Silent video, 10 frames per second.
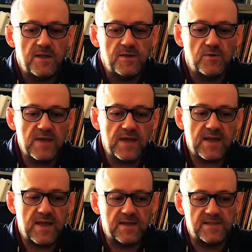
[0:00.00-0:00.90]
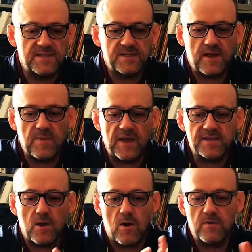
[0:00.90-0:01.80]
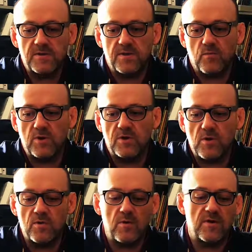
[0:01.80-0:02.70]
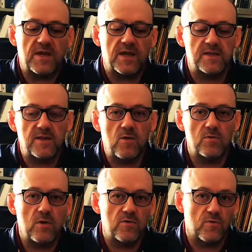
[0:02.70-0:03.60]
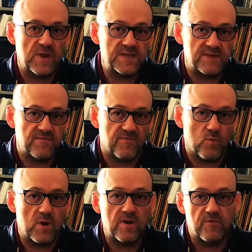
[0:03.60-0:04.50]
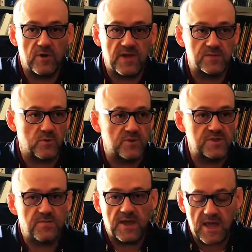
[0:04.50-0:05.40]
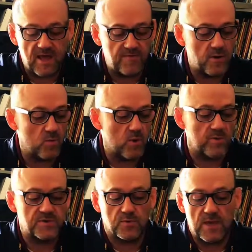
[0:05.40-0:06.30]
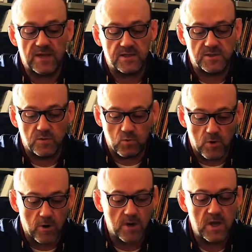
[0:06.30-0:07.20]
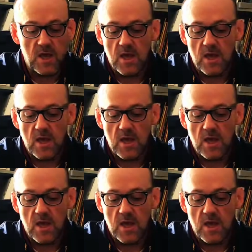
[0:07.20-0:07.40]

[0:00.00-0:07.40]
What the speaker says: you'll get kids, it's hard when you don't know a kid, you don't know the reason for whatever it is, whether it's a behavior, whether it's reluctant to work,